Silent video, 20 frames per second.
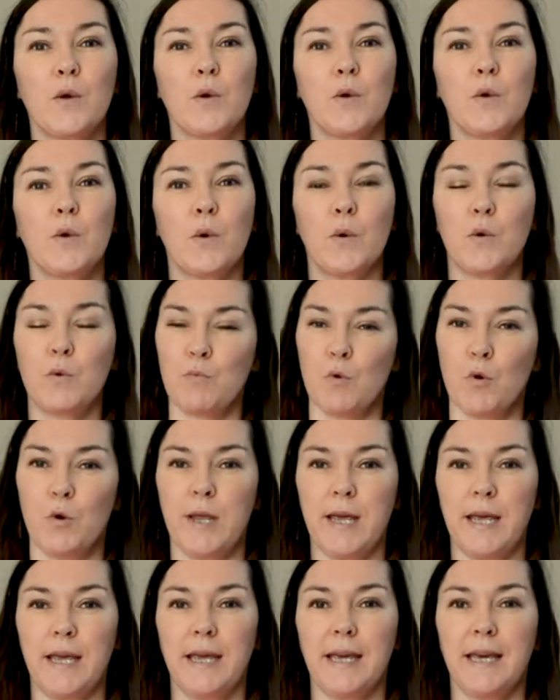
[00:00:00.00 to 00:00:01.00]
Good
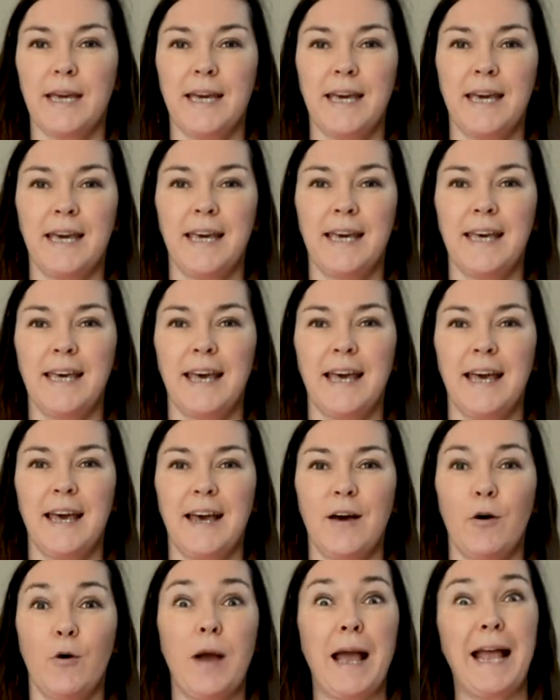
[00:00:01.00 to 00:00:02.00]
morning,
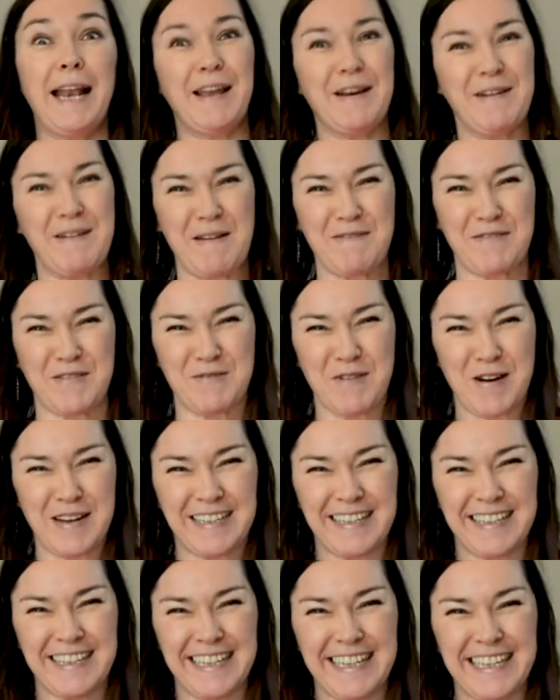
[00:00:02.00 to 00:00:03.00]
or hello
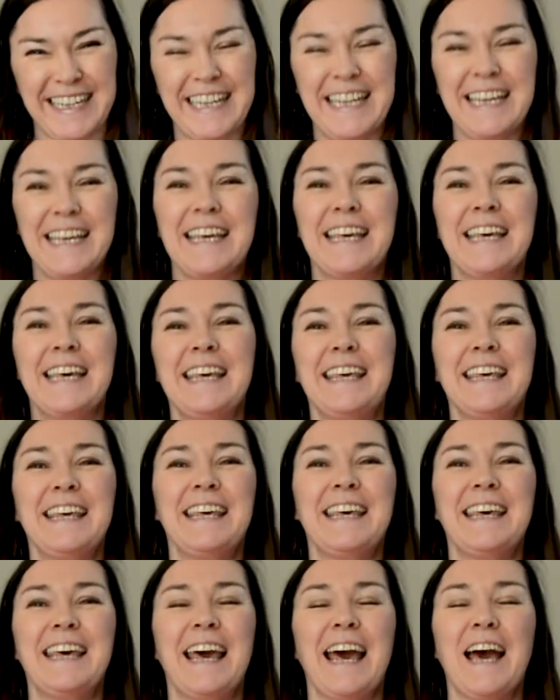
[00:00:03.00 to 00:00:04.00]
everyone.
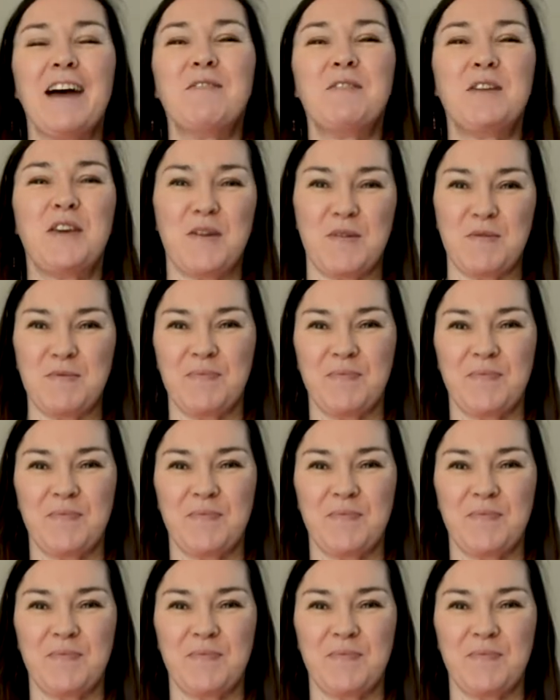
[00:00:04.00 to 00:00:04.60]
How are you?